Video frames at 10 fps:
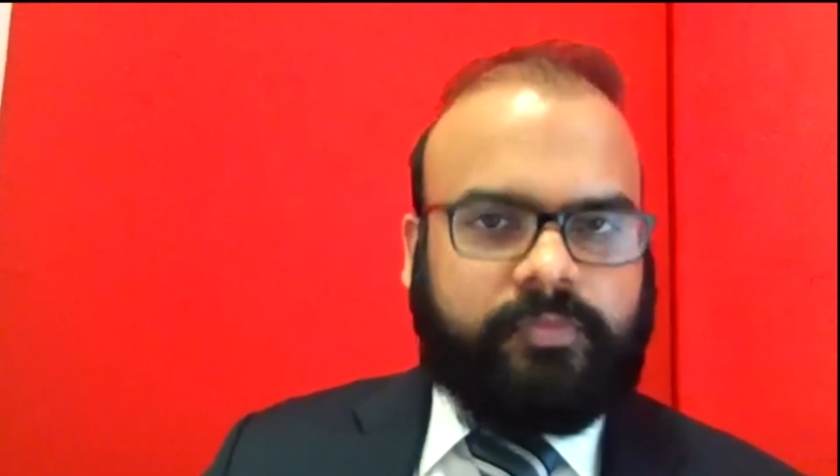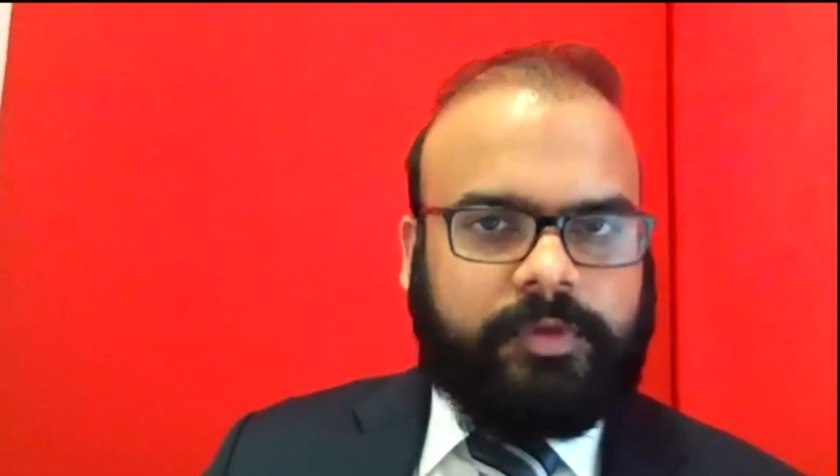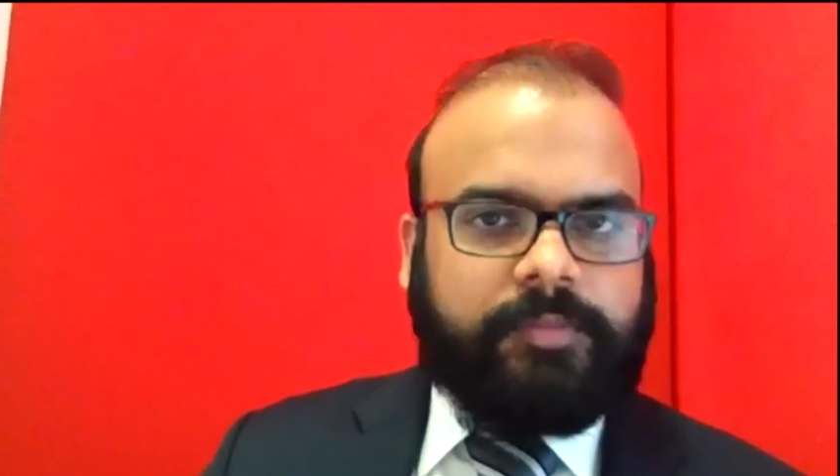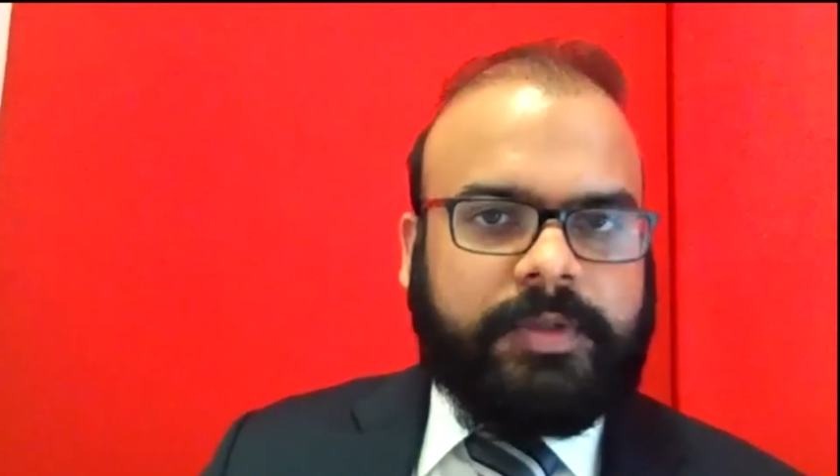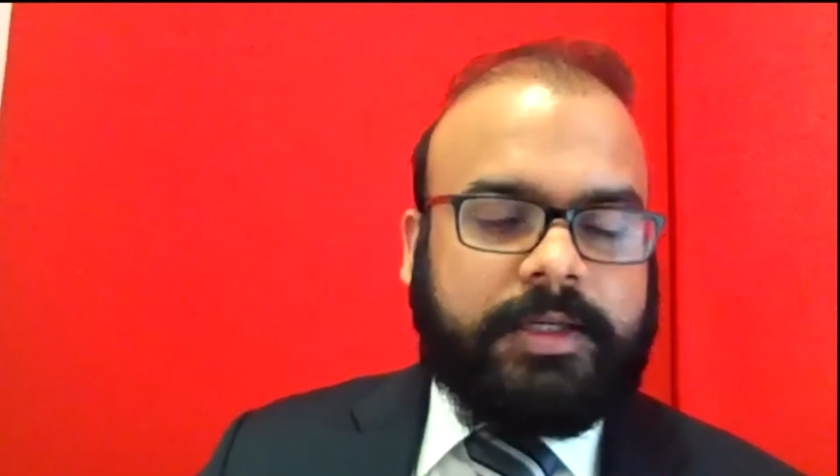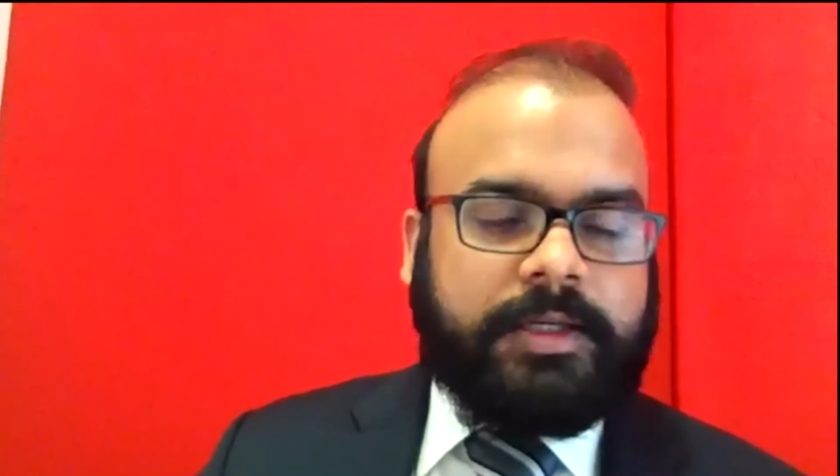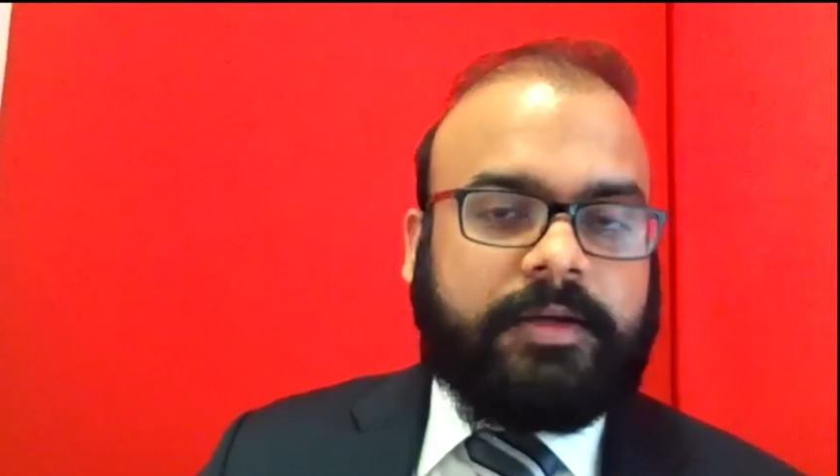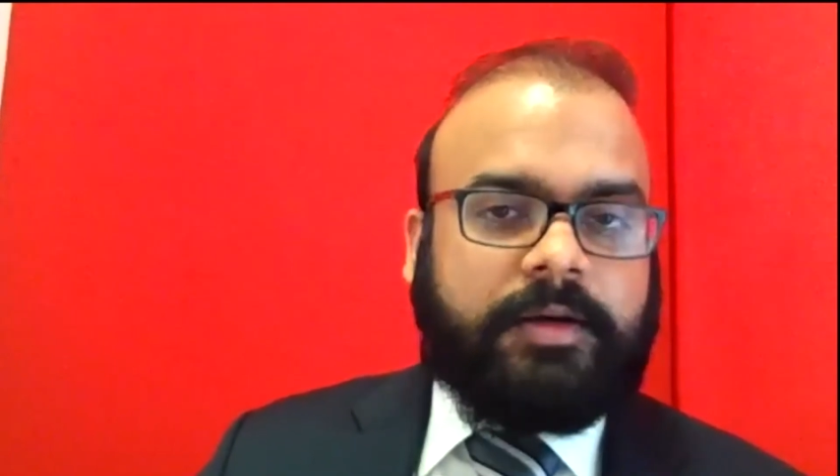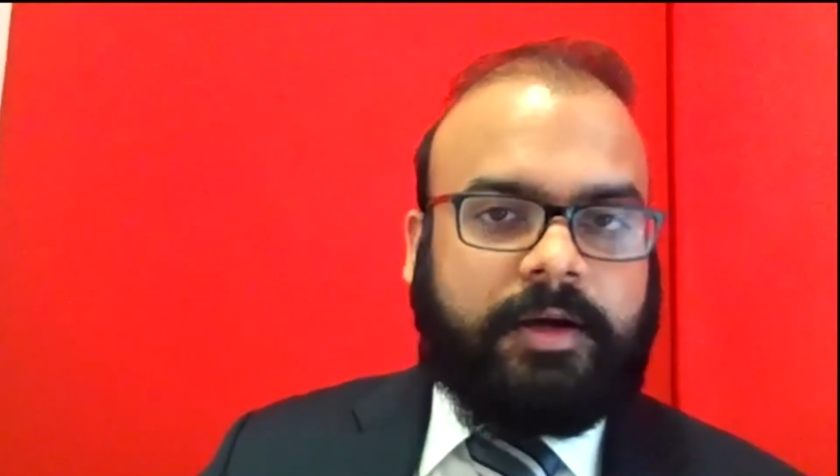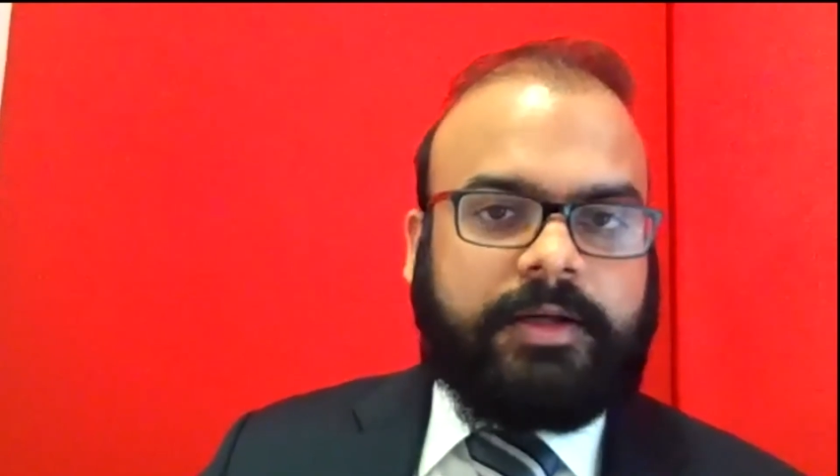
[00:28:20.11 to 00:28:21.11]
will
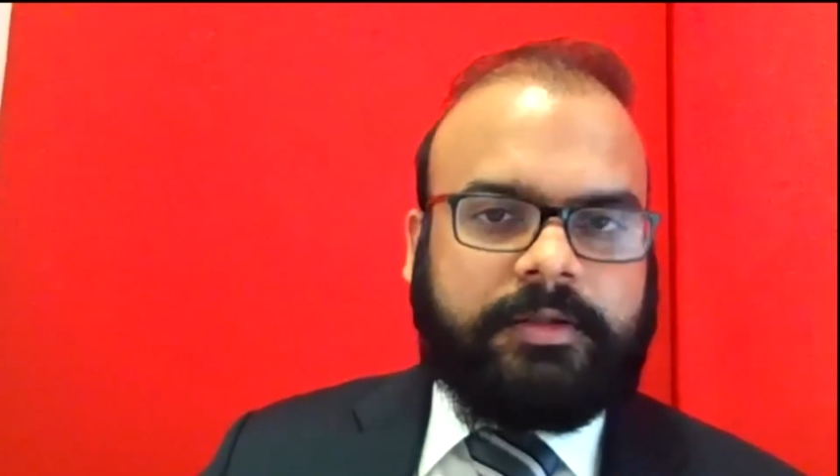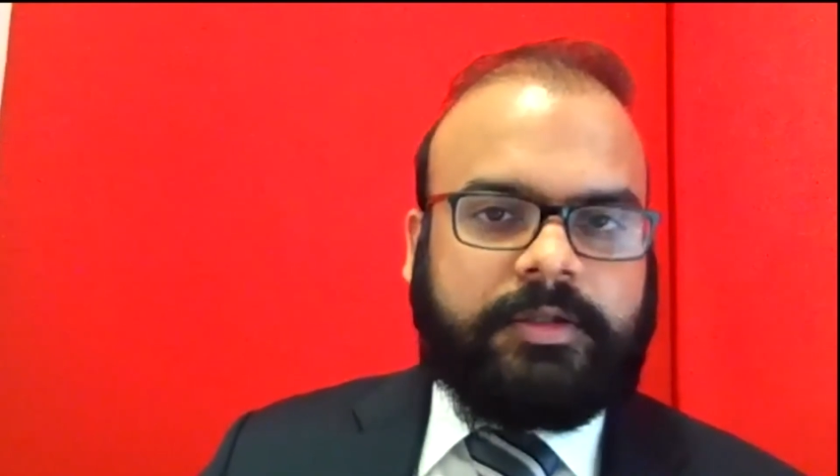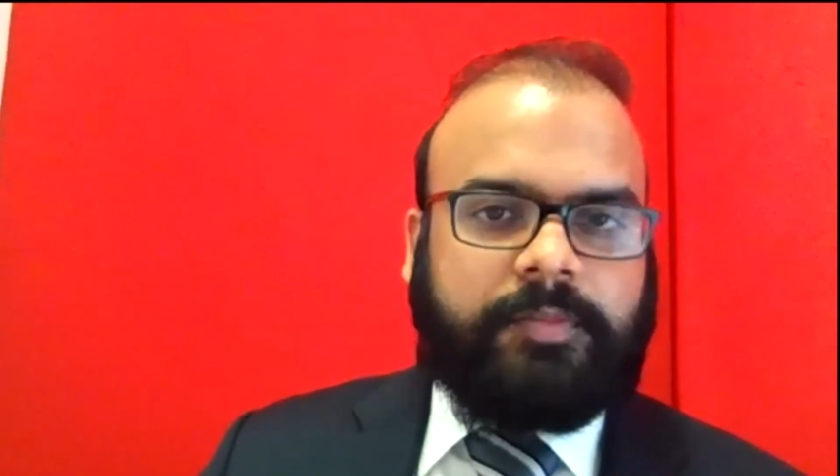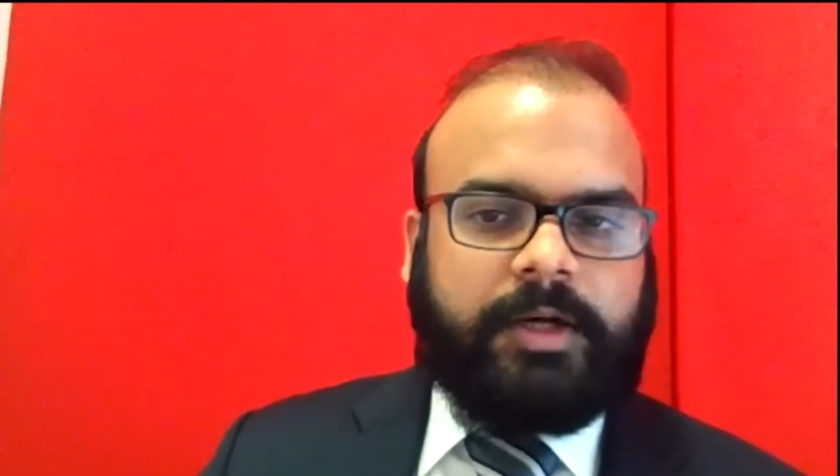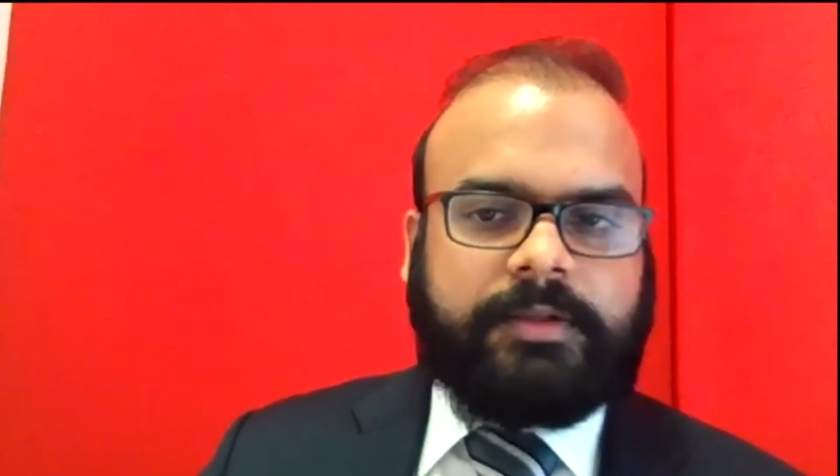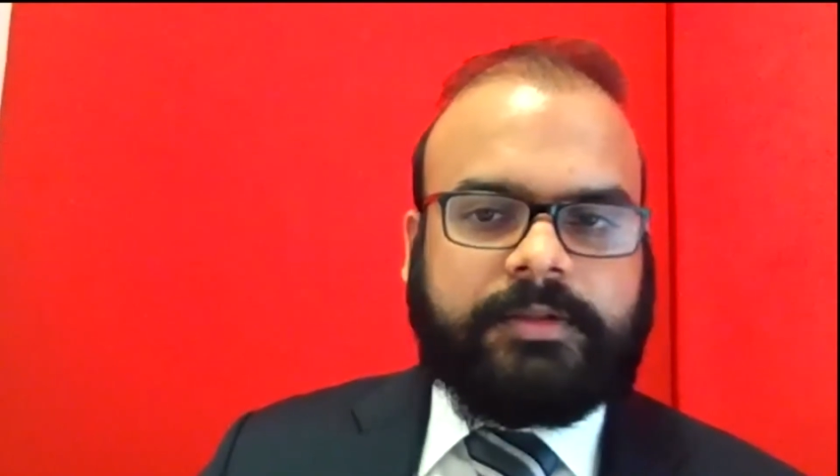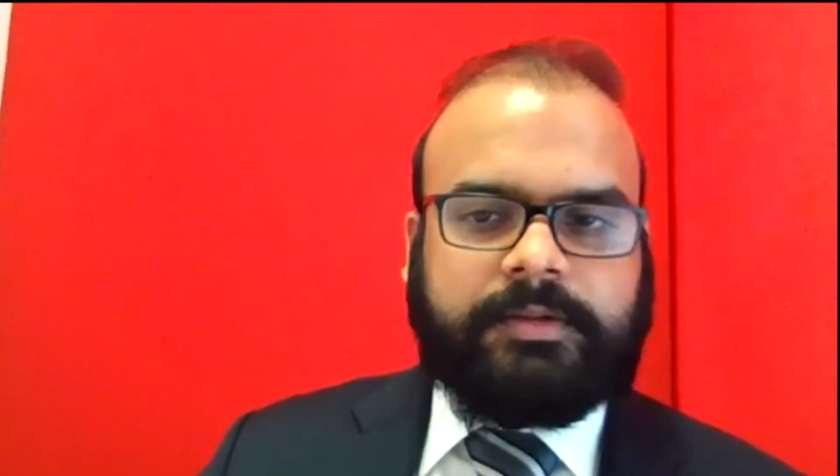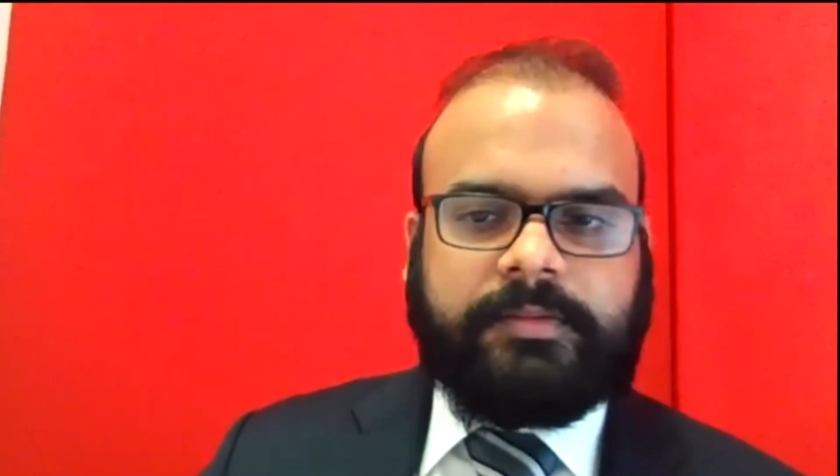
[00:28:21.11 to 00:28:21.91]
be high in demand.